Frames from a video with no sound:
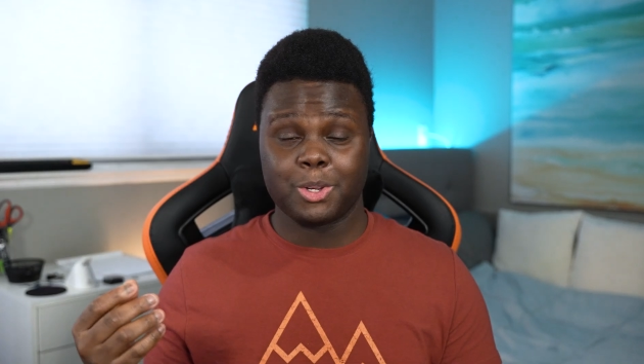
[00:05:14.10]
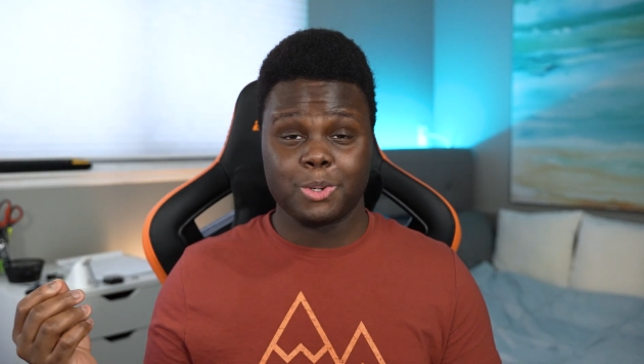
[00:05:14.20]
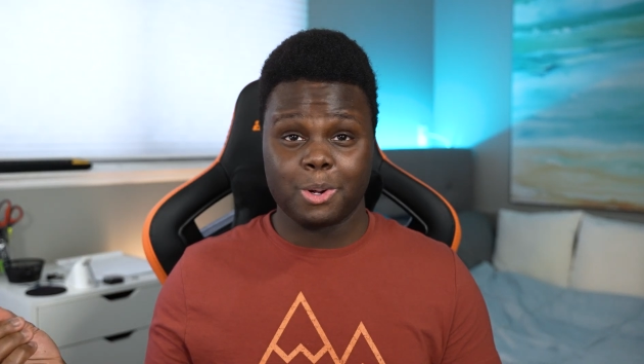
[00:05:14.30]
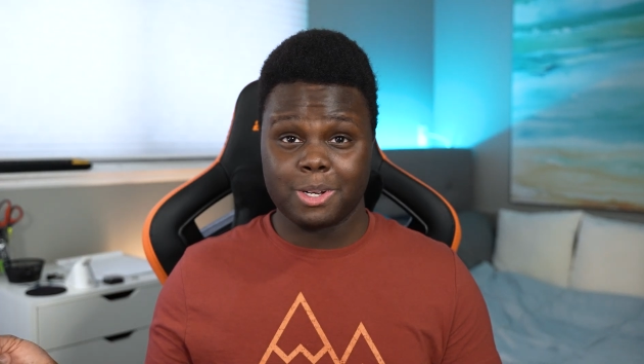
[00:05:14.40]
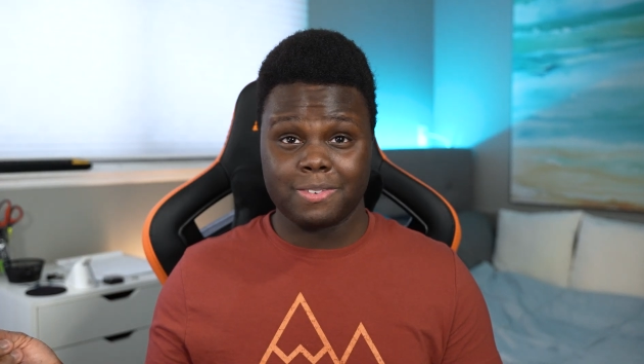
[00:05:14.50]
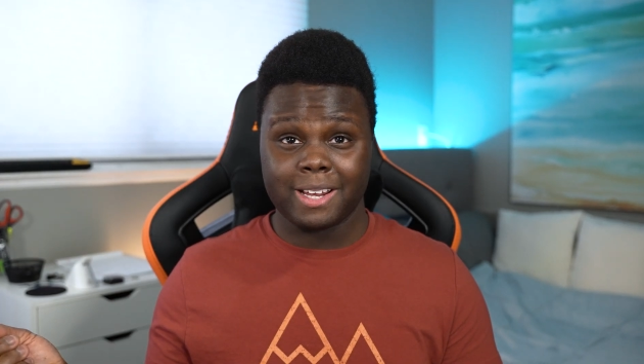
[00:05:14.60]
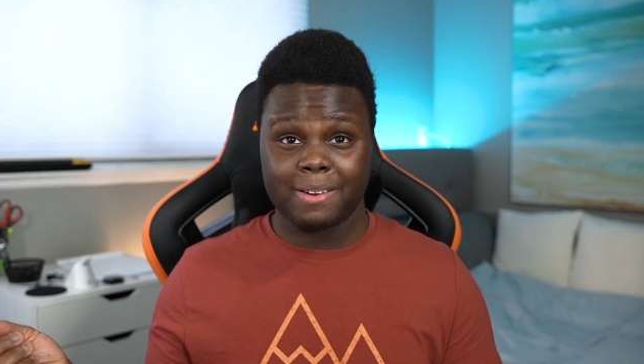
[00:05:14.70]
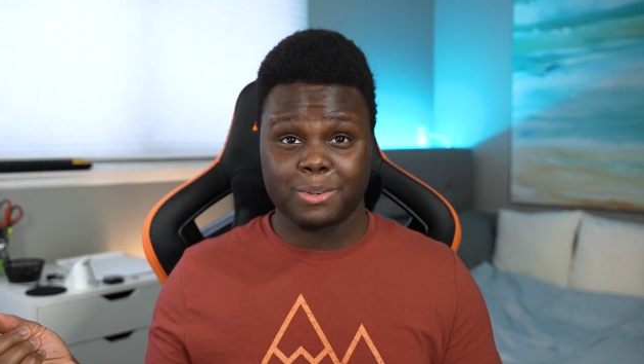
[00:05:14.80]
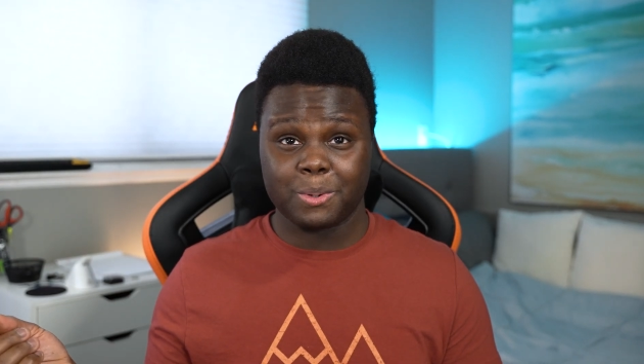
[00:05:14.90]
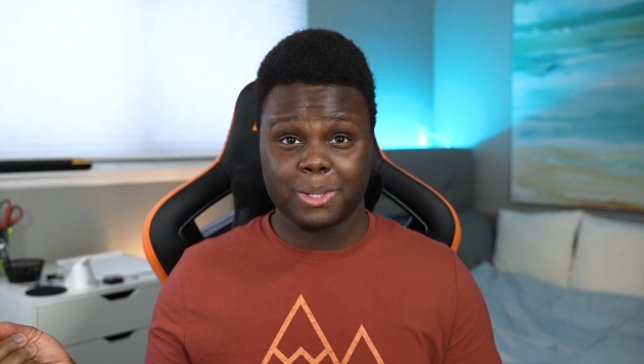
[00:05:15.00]
you don't even
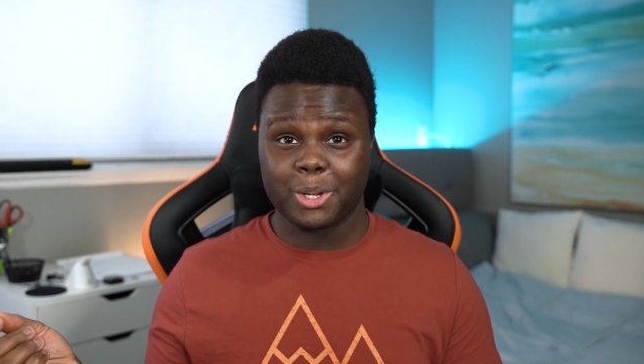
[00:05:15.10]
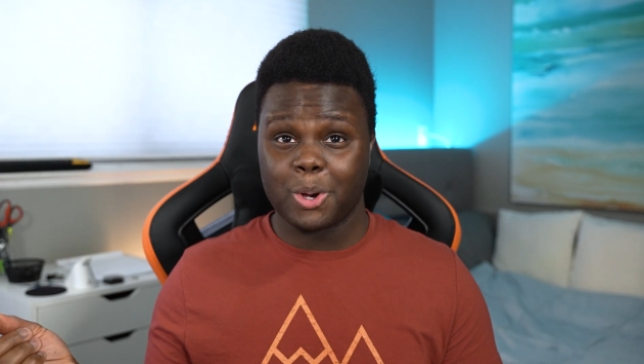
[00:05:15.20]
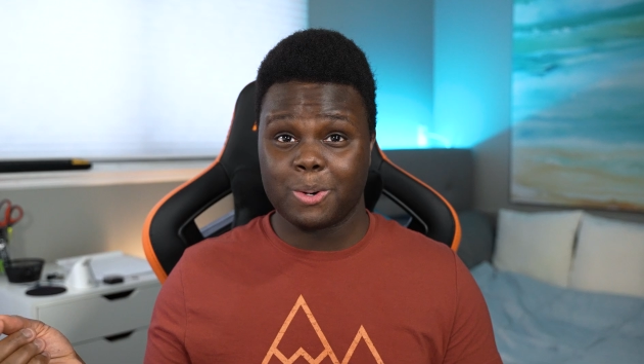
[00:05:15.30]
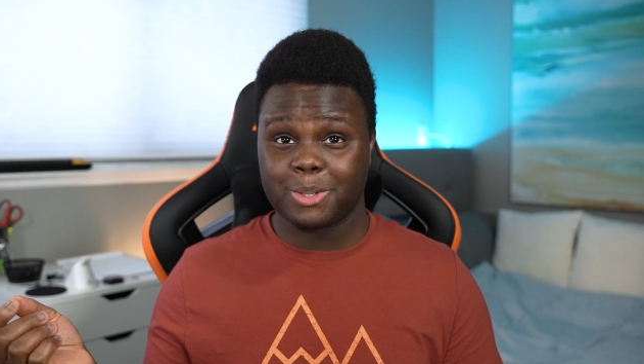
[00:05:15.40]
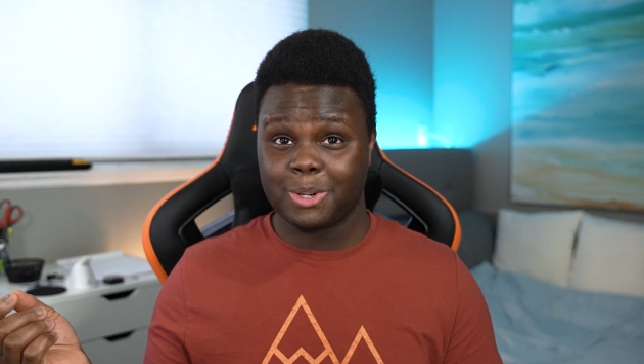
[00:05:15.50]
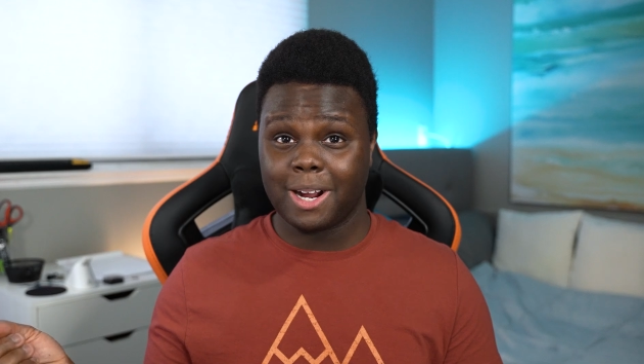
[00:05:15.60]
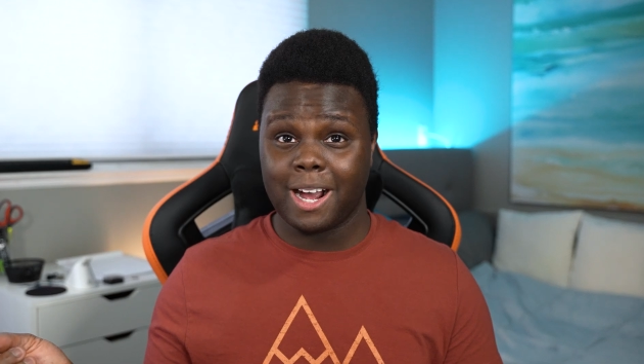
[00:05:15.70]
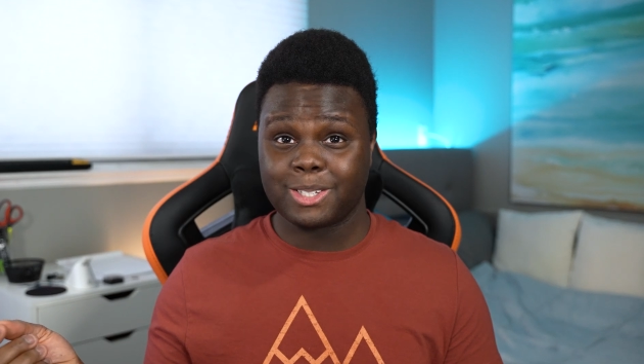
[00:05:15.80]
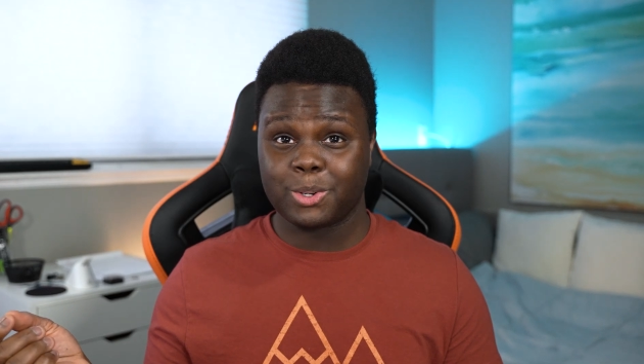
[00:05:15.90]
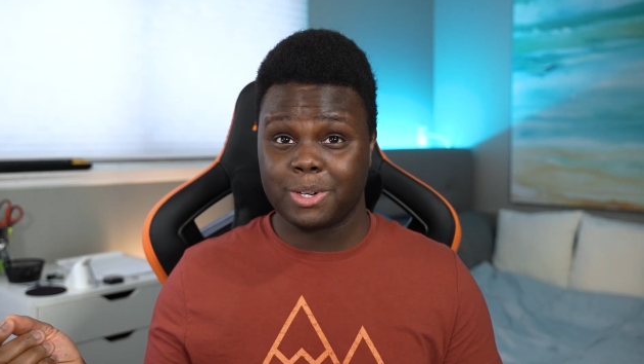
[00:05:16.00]
have to really go into your
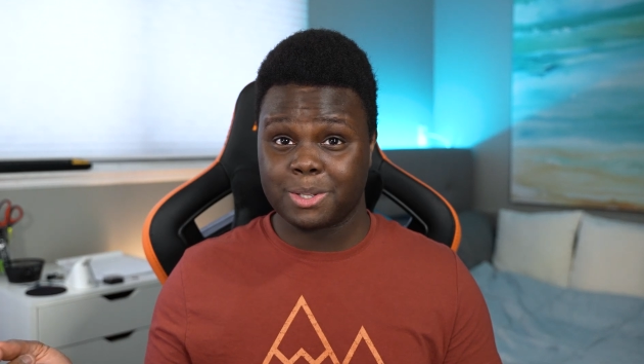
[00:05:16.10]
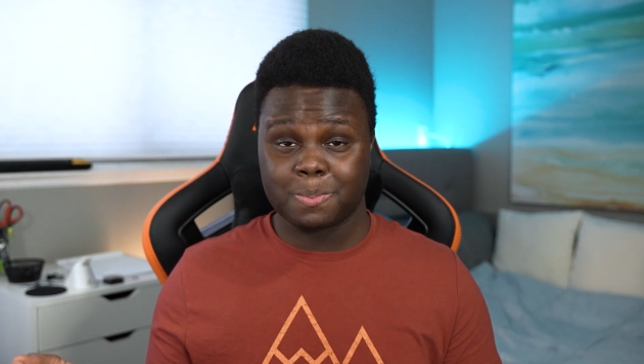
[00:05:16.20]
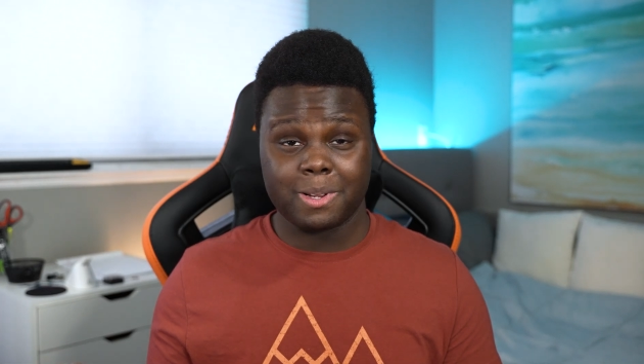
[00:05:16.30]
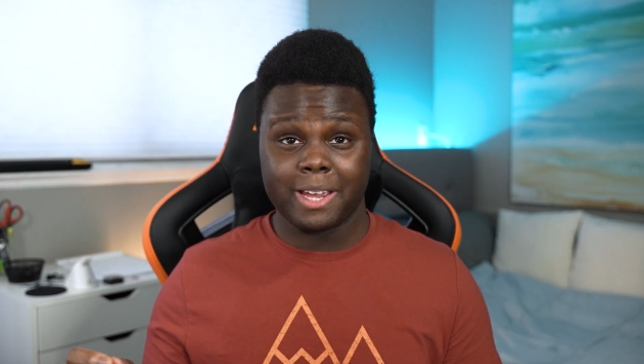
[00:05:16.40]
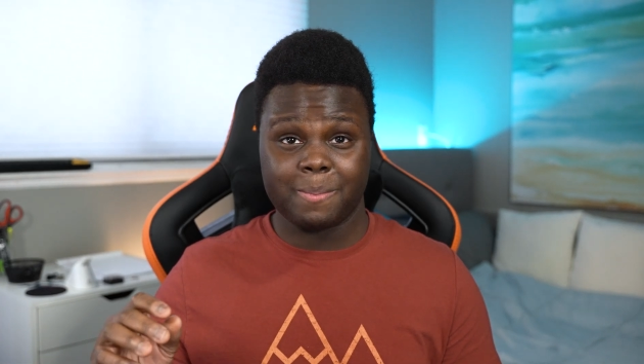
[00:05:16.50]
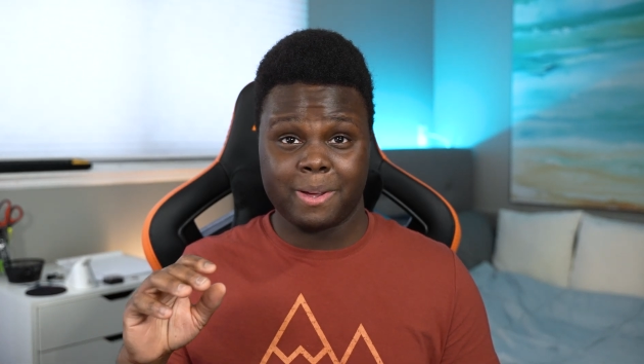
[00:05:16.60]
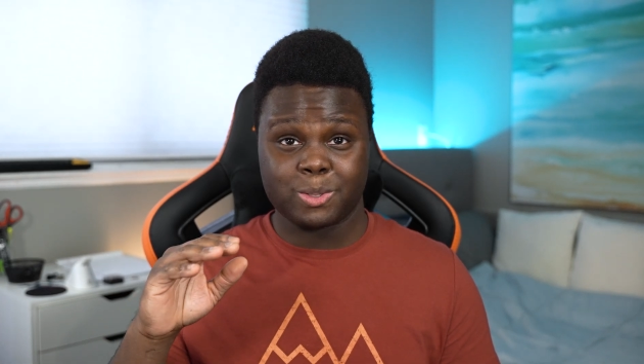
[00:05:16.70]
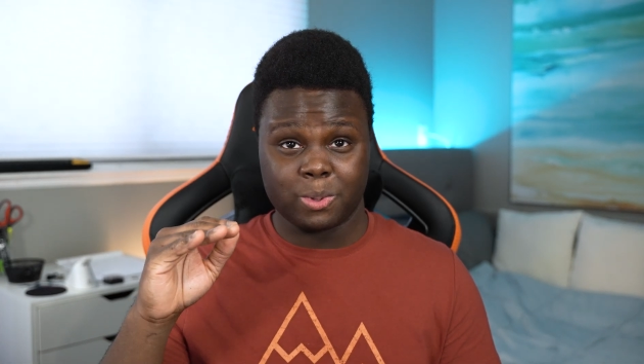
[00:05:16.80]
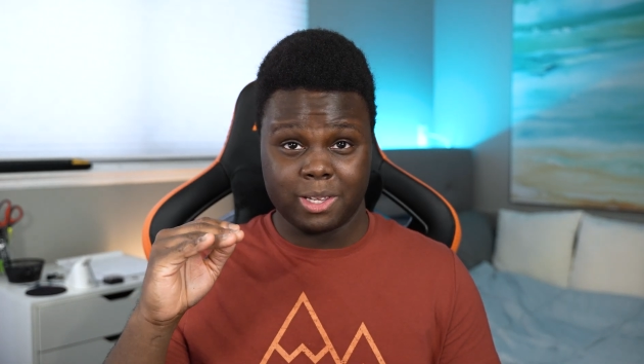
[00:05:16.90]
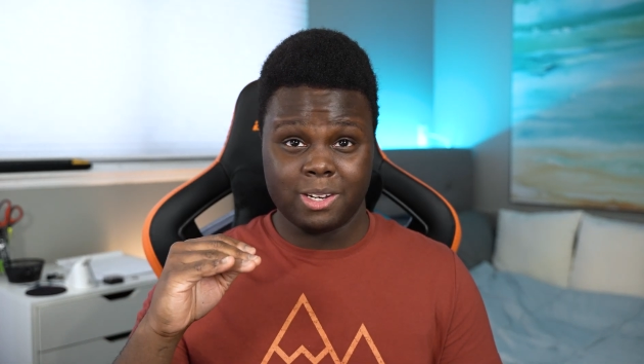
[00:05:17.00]
on-screen display and
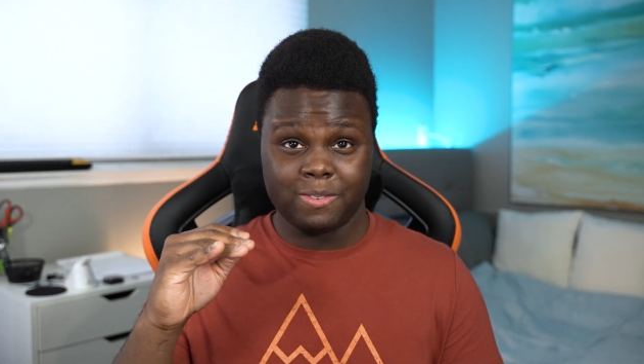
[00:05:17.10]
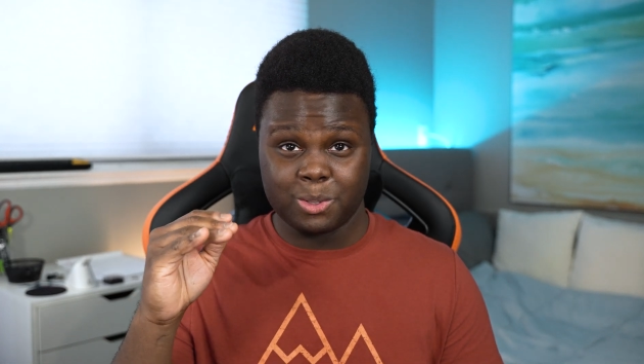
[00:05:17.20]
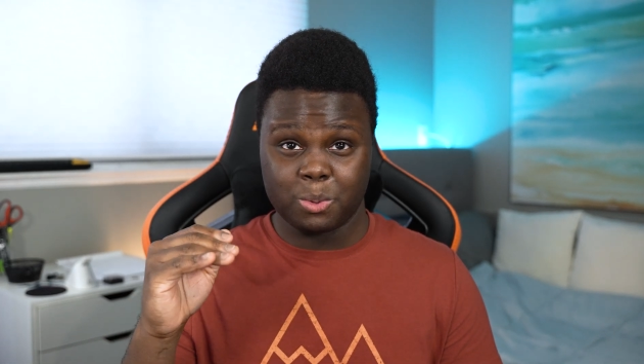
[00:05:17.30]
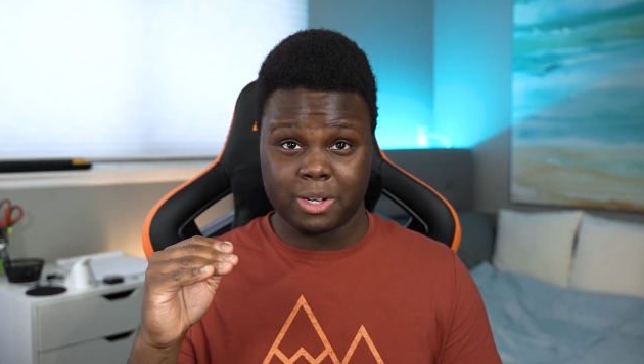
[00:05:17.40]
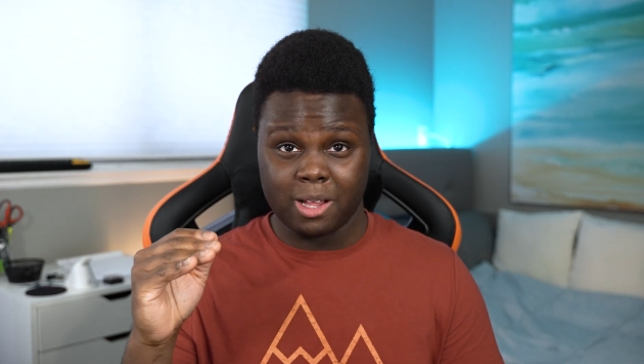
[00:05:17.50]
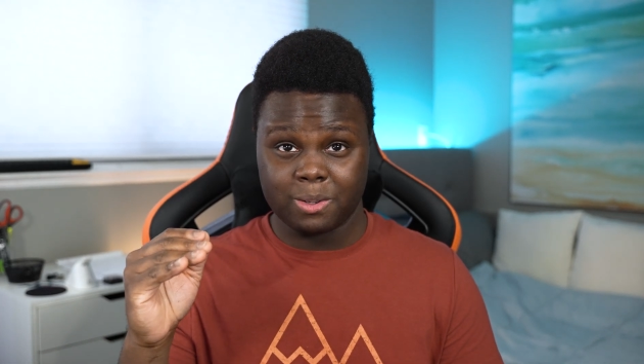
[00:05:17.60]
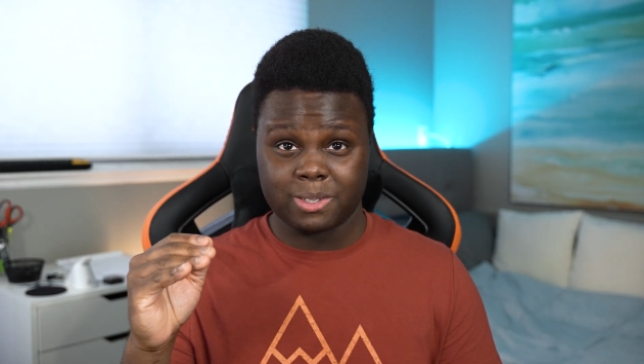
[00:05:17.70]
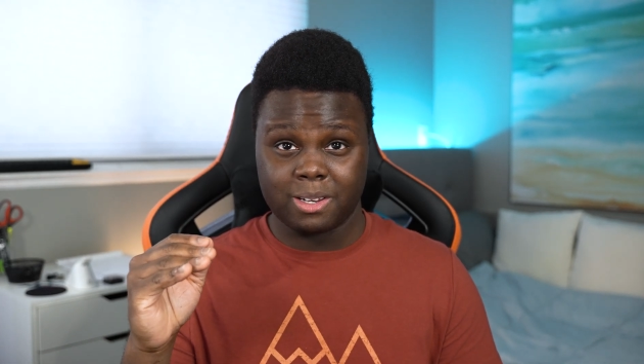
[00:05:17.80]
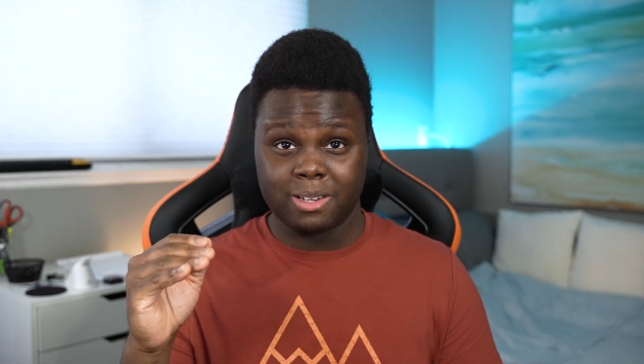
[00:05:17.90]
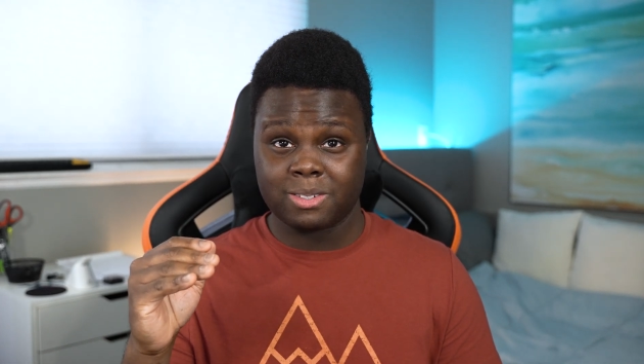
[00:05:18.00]
mess with individual color
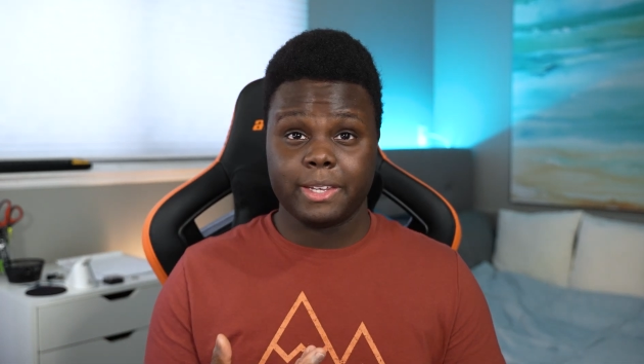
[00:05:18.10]
settings.